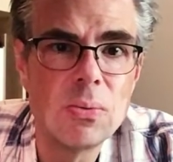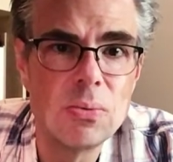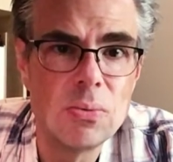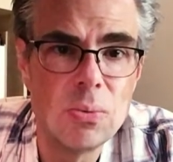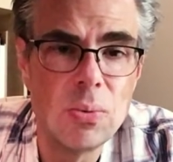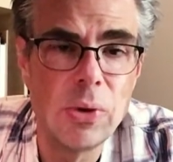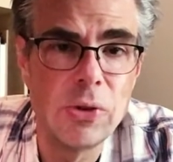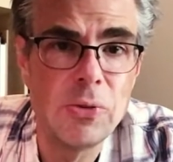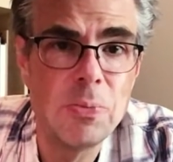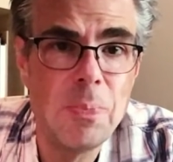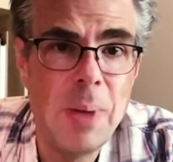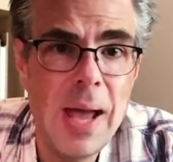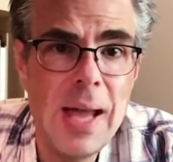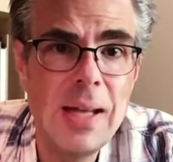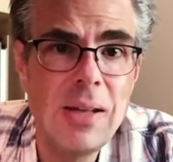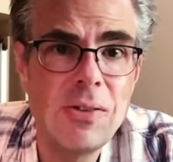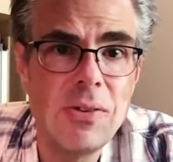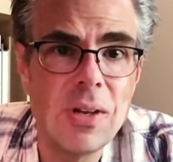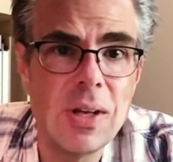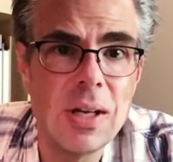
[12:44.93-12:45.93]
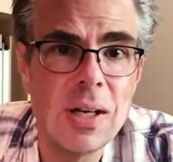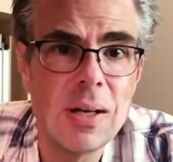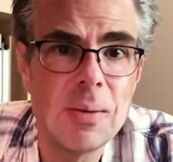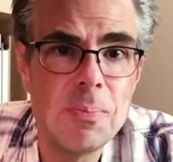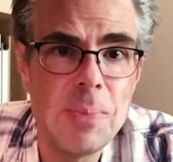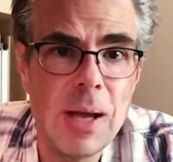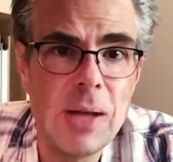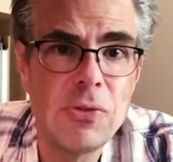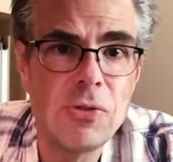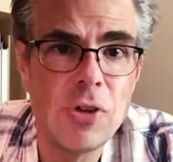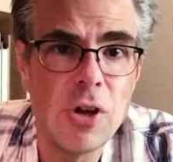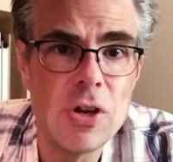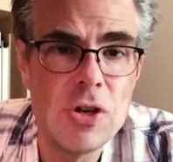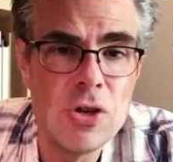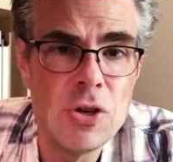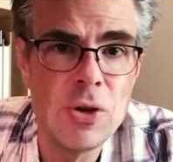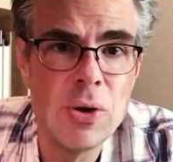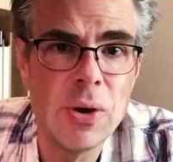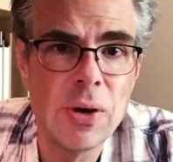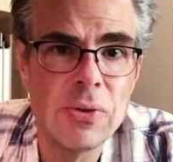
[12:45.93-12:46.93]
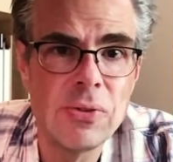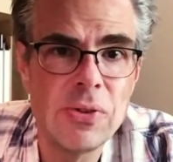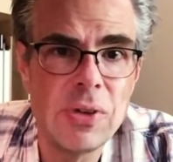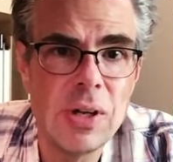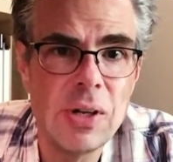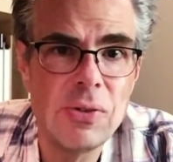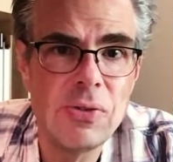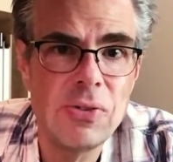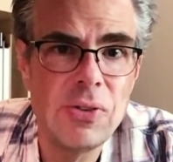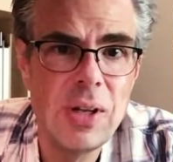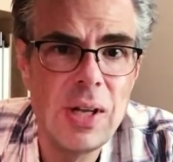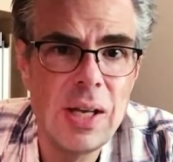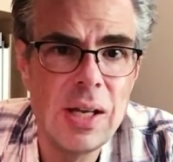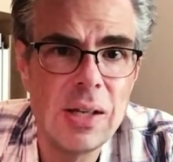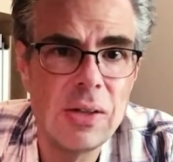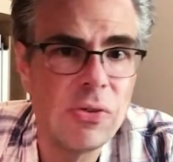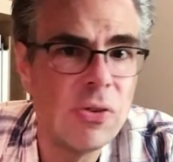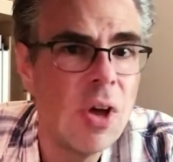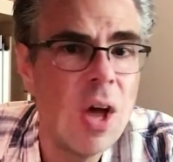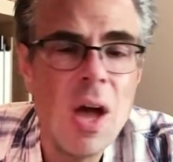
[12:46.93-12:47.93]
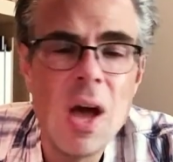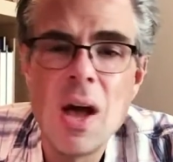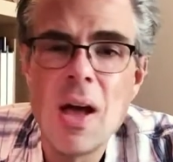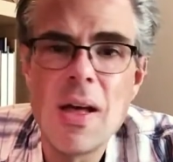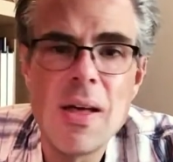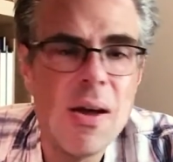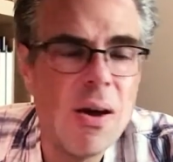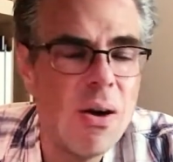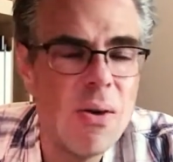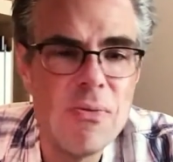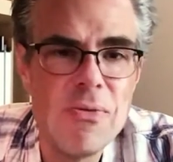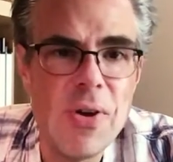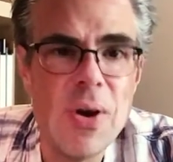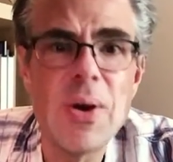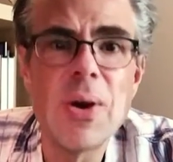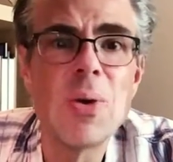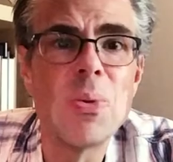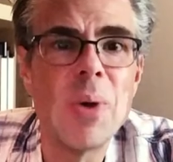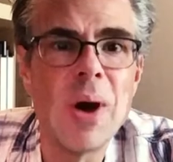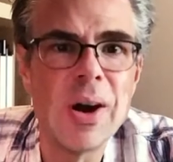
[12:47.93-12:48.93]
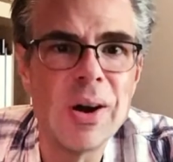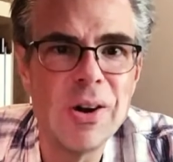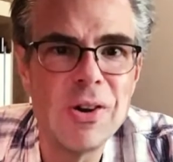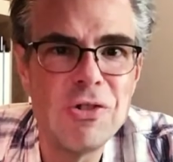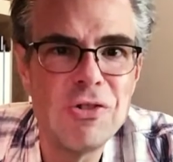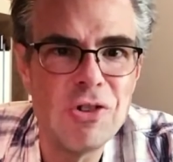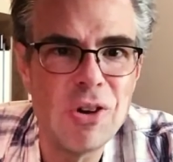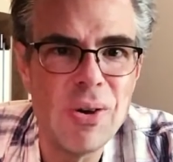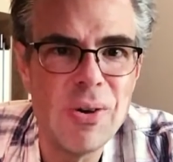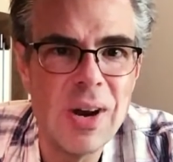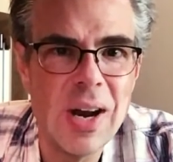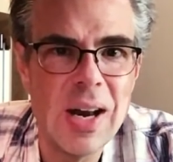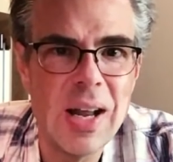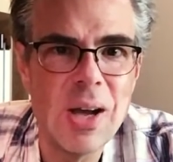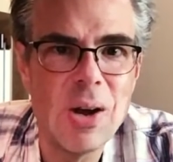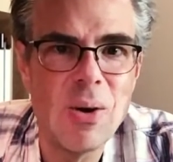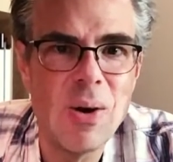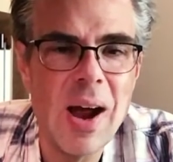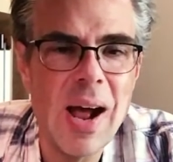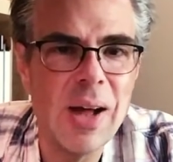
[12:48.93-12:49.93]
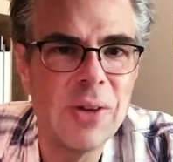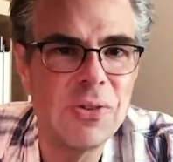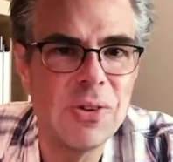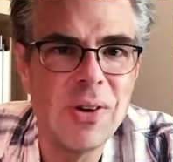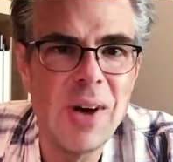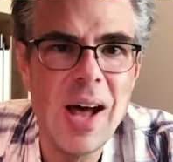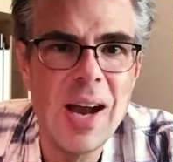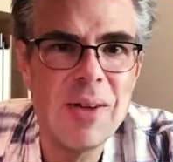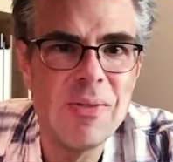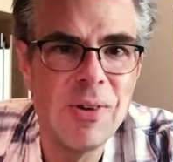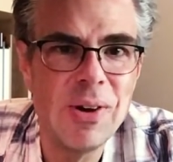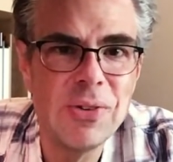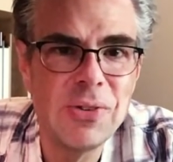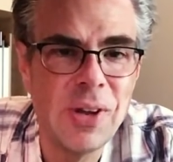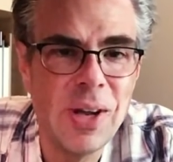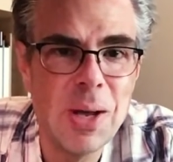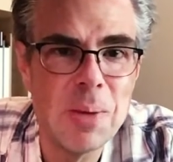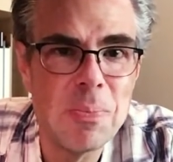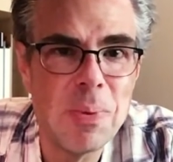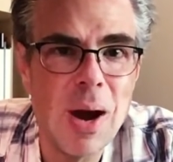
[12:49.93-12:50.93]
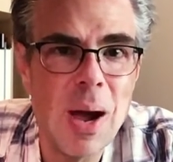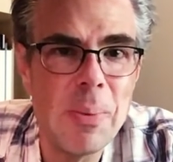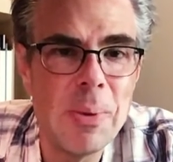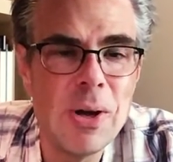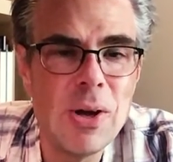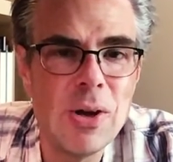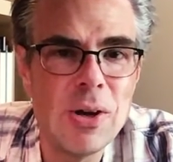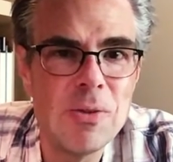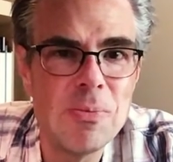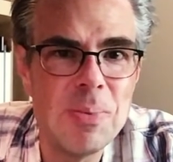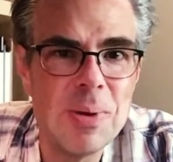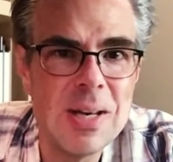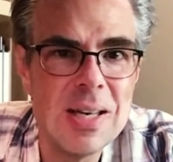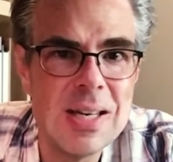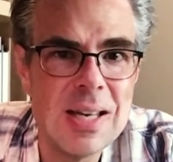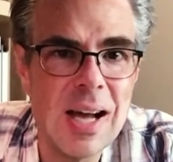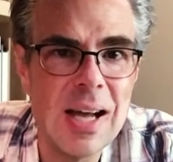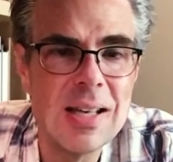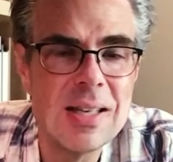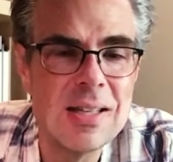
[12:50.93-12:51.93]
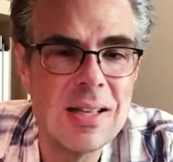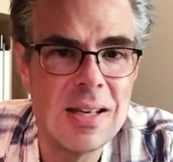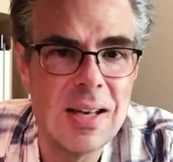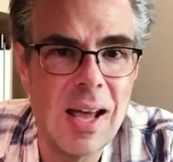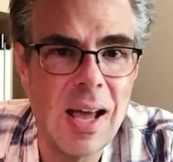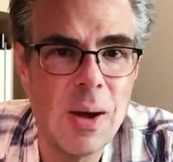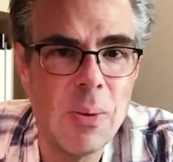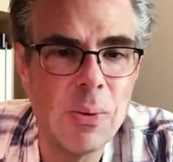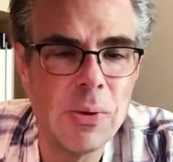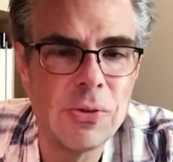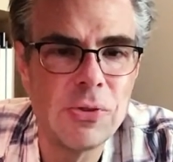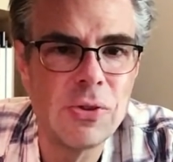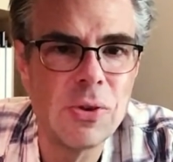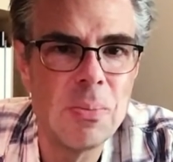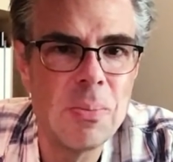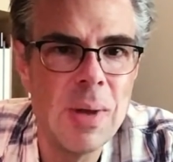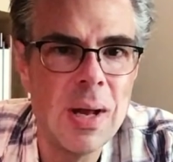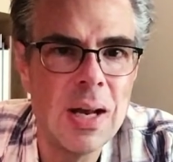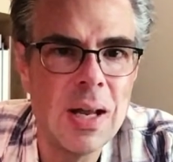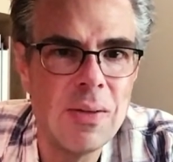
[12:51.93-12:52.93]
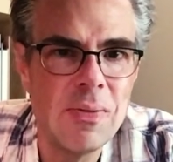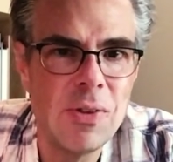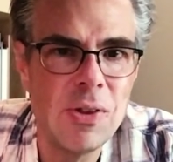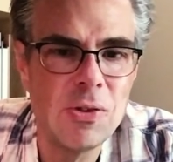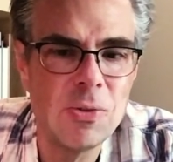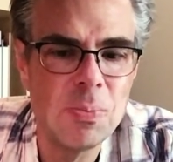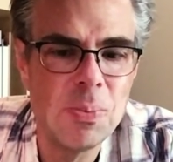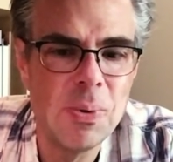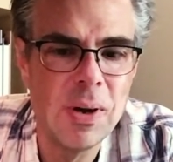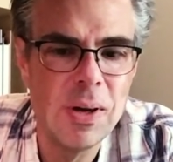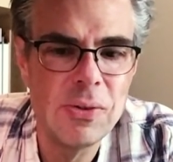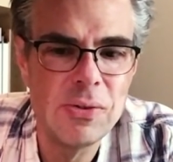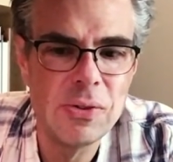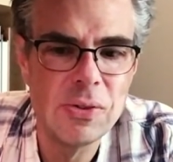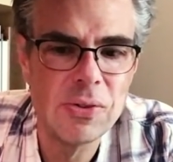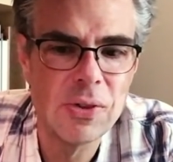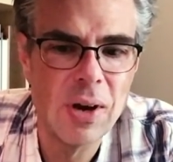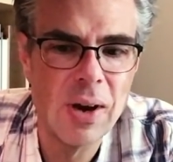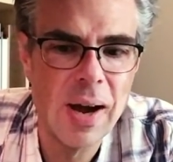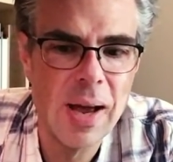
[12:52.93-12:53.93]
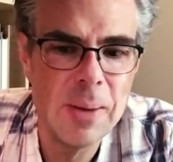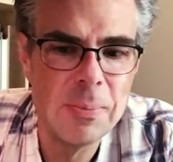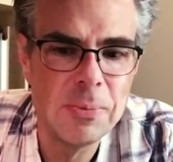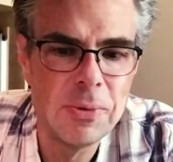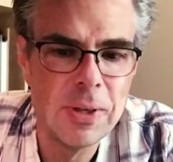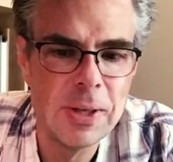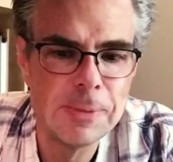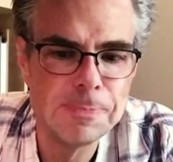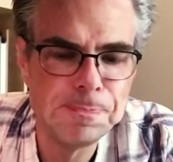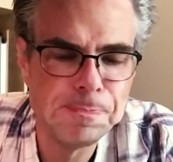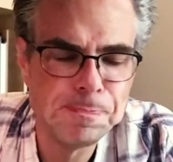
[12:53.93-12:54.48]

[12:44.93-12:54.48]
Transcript: was painted based on New York City scenes, very rarely showed any crowds. A lot of it looks like it probably could have been done today where so many of these places are empty.